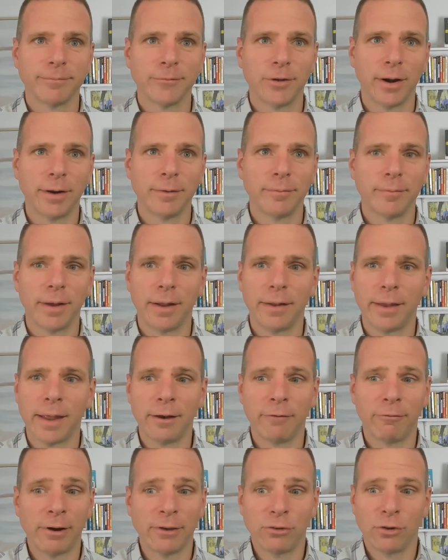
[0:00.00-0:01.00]
All right, and
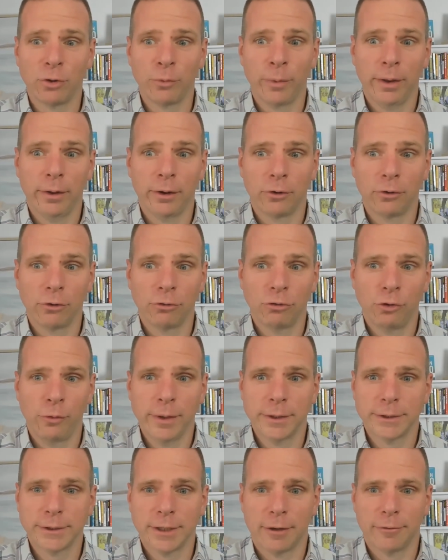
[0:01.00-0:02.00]
then the rest of the week they're just
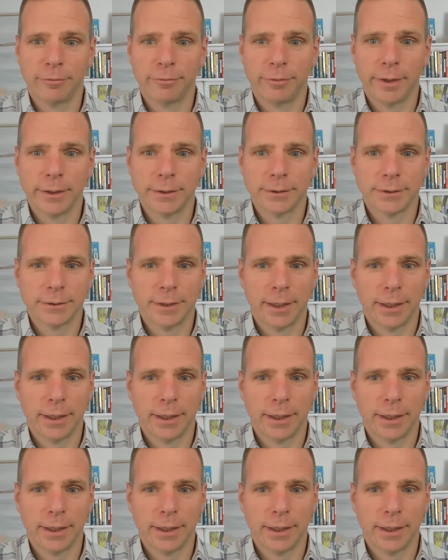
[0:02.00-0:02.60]
doing stuff. And he's